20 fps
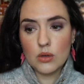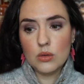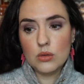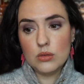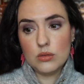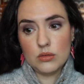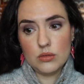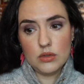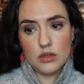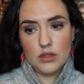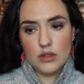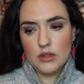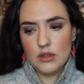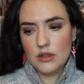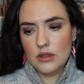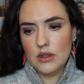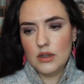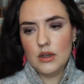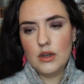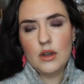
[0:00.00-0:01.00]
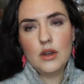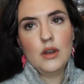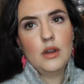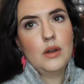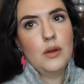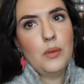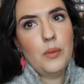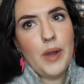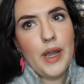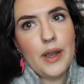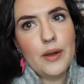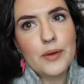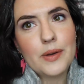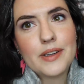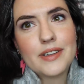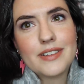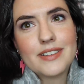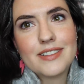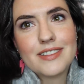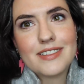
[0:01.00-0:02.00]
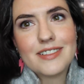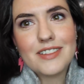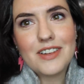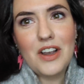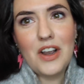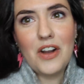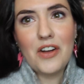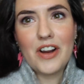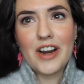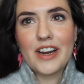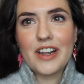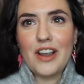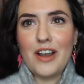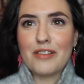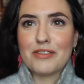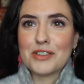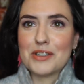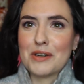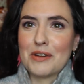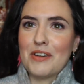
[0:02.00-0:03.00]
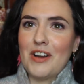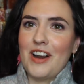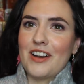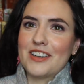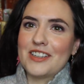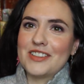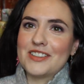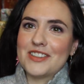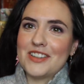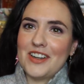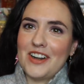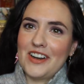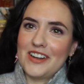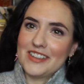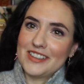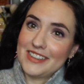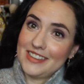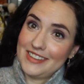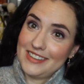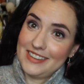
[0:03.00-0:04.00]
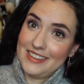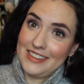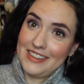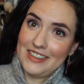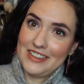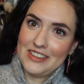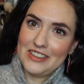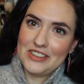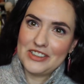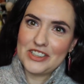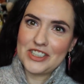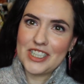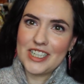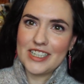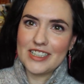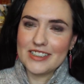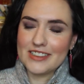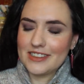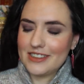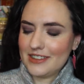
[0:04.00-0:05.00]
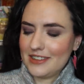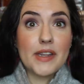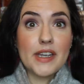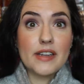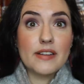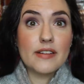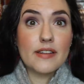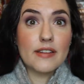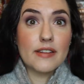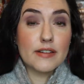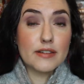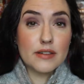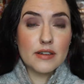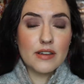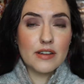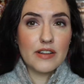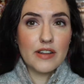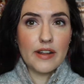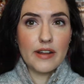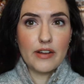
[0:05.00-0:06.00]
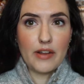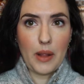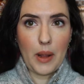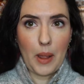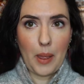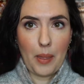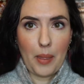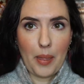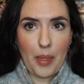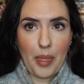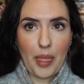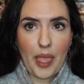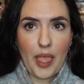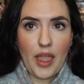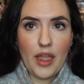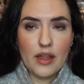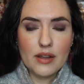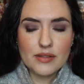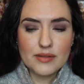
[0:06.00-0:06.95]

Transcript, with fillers: Ooh. Wow. Already off to a rocky start. Cheers. State the. the, the, the.